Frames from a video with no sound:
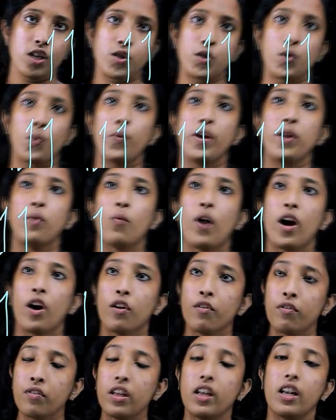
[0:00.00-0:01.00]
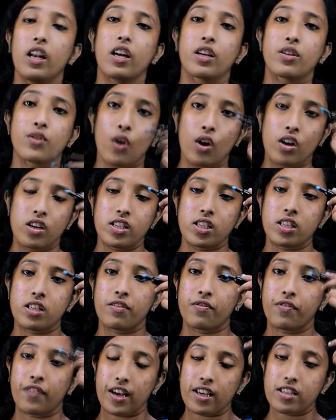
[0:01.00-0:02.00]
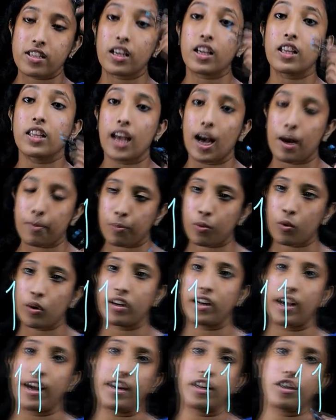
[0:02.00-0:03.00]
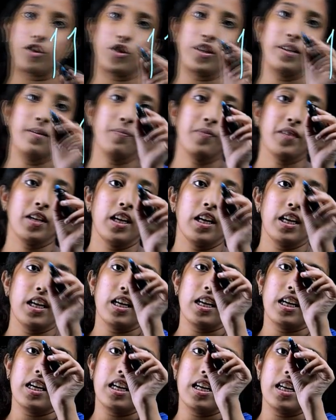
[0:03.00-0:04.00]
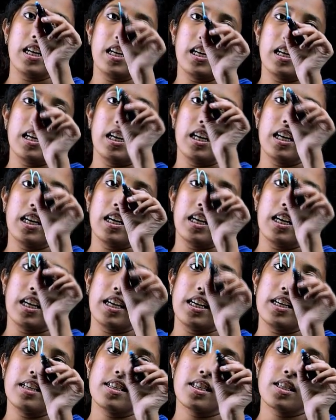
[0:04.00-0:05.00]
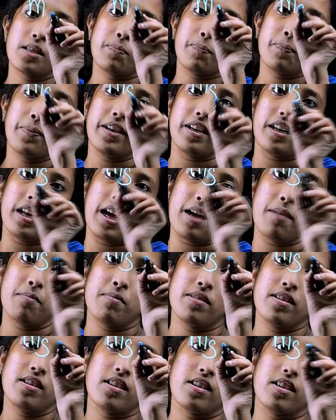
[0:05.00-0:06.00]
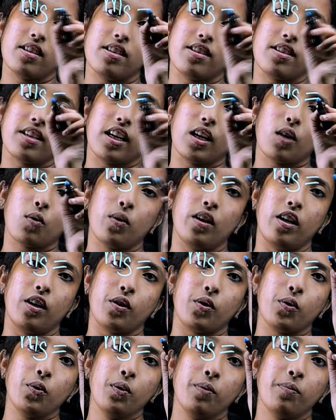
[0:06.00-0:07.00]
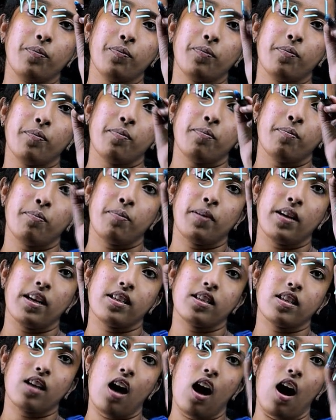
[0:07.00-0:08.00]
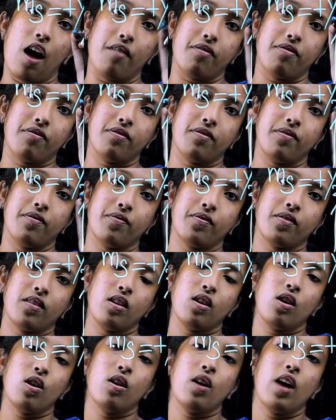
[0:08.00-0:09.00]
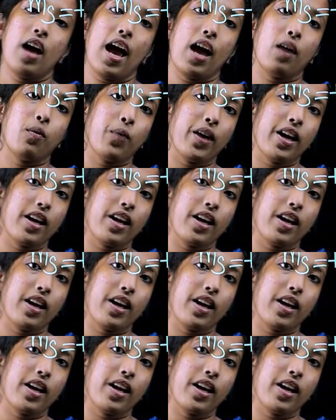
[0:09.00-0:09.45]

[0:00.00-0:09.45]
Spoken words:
So, when one of the electron is facing in the upward direction, its spin ms is equal to plus half, and